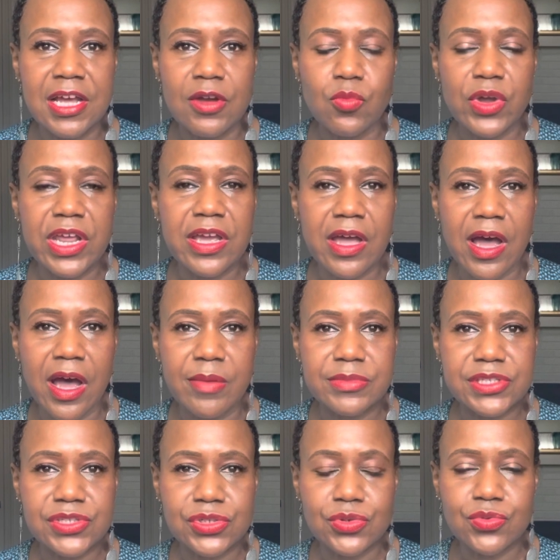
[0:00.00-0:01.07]
when it
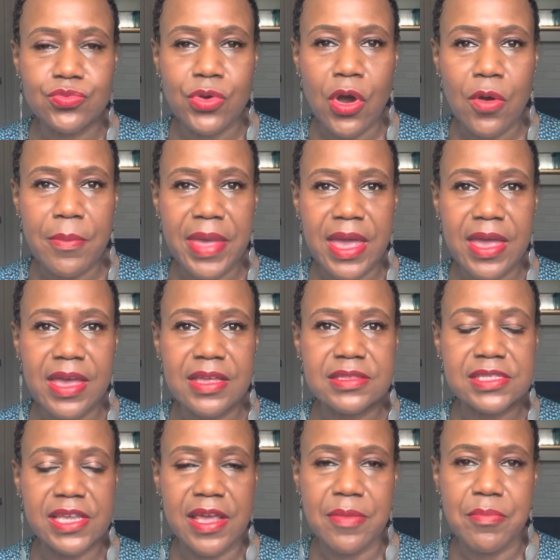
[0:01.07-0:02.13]
comes to
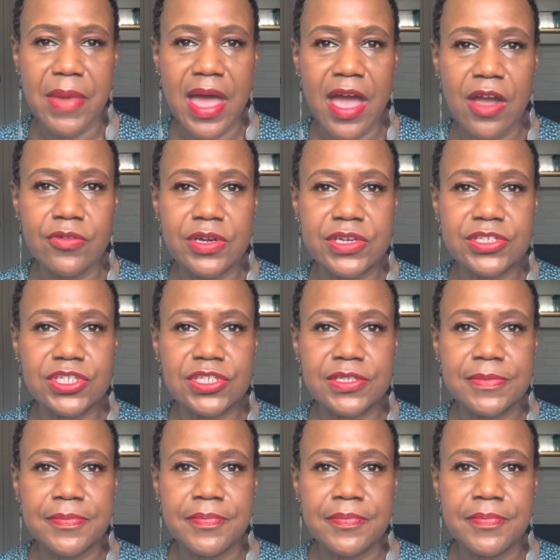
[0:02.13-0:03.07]
romance and marriage.